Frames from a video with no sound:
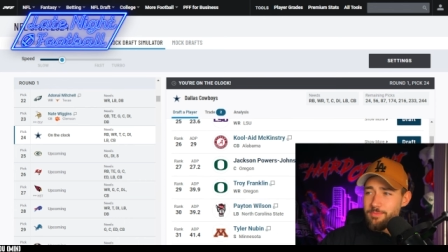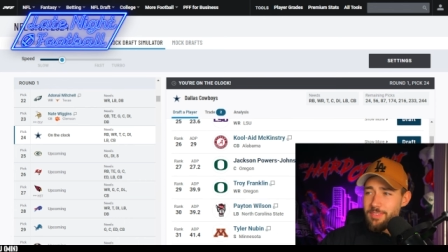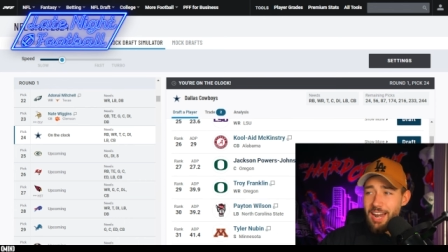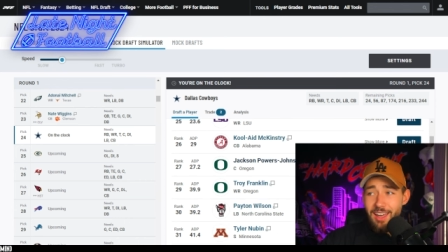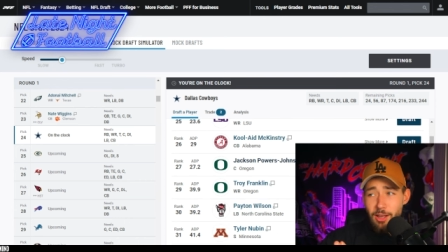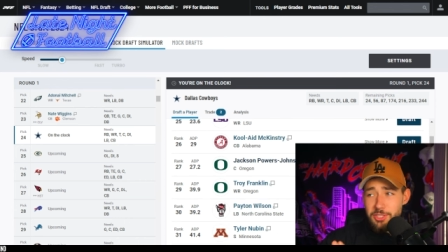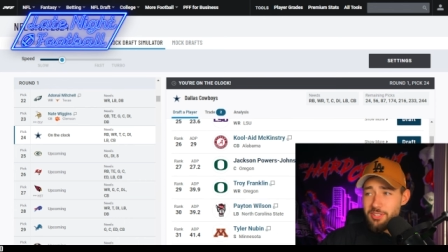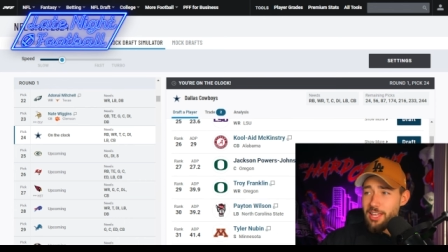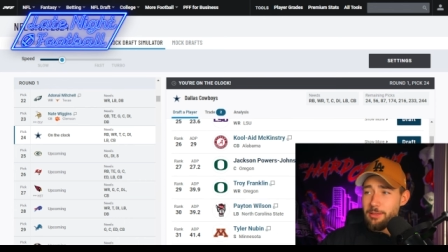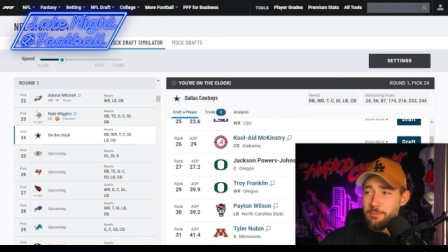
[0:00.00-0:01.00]
And I also
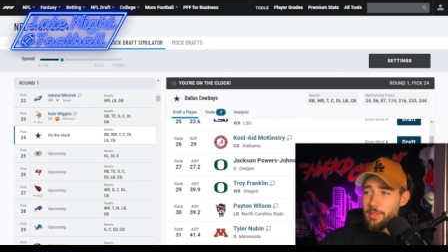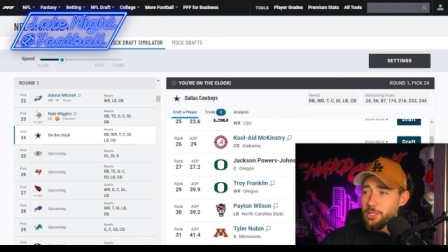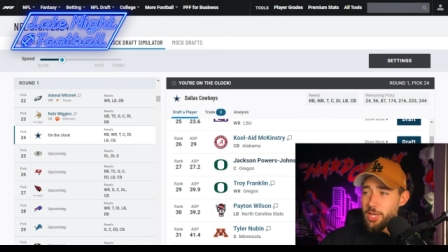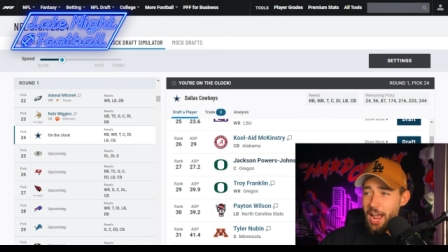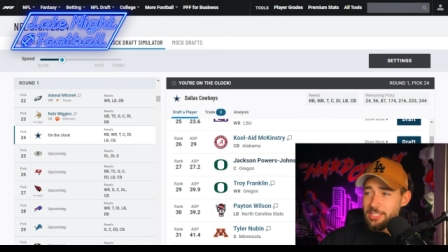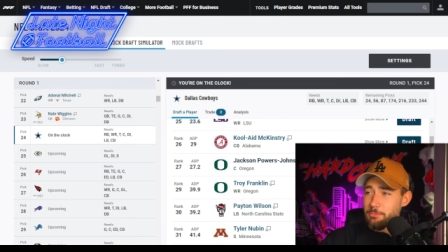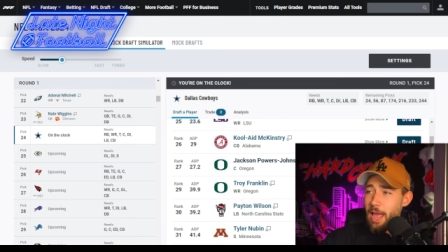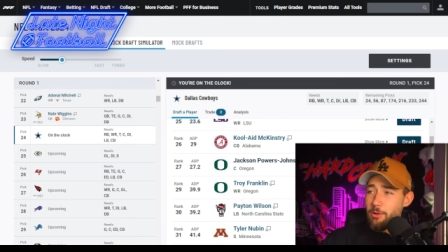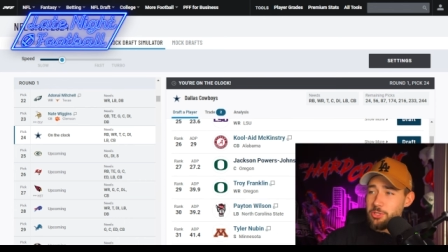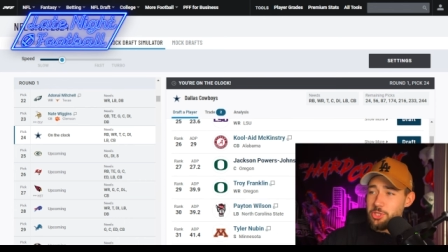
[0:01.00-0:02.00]
like Jackson
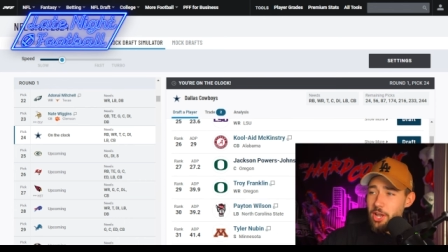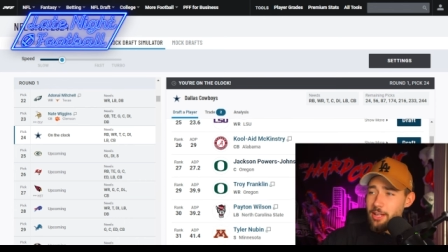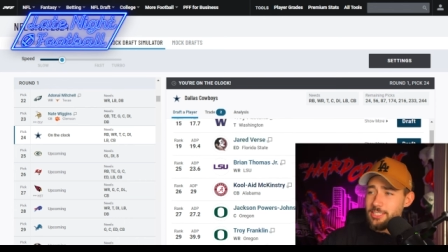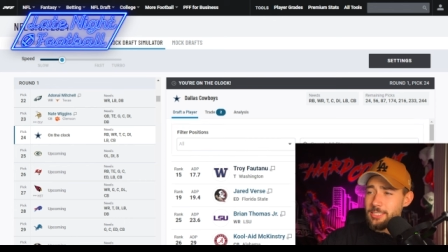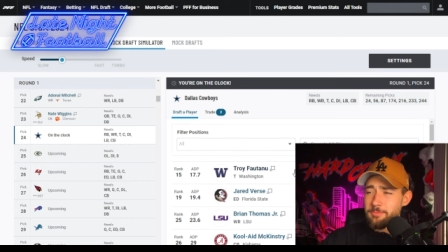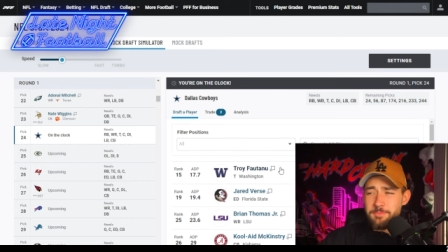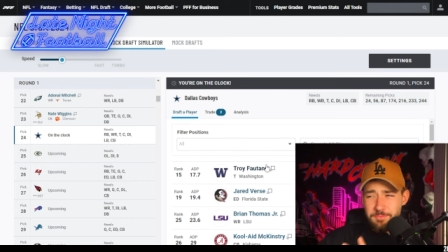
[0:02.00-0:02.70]
Powers Johnson.